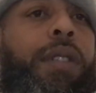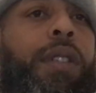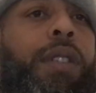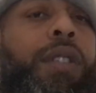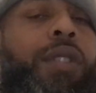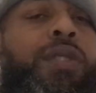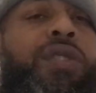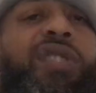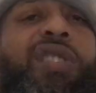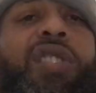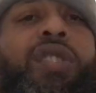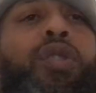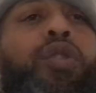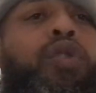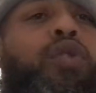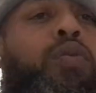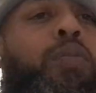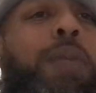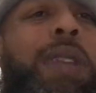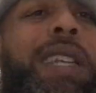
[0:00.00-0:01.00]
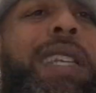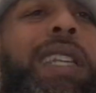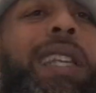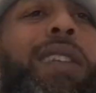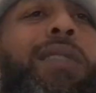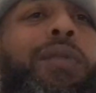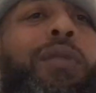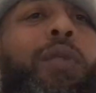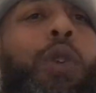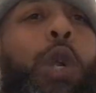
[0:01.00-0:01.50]
You're still spending
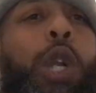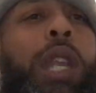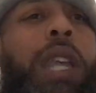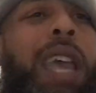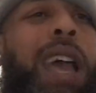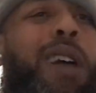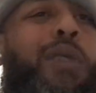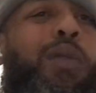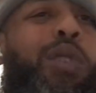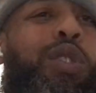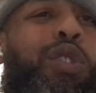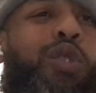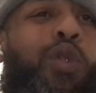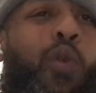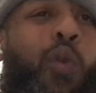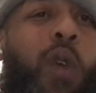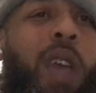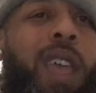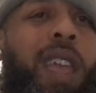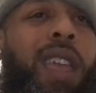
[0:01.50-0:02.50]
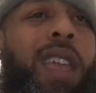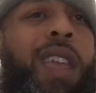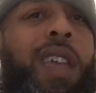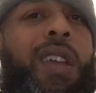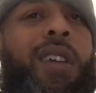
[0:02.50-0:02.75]
40 hours away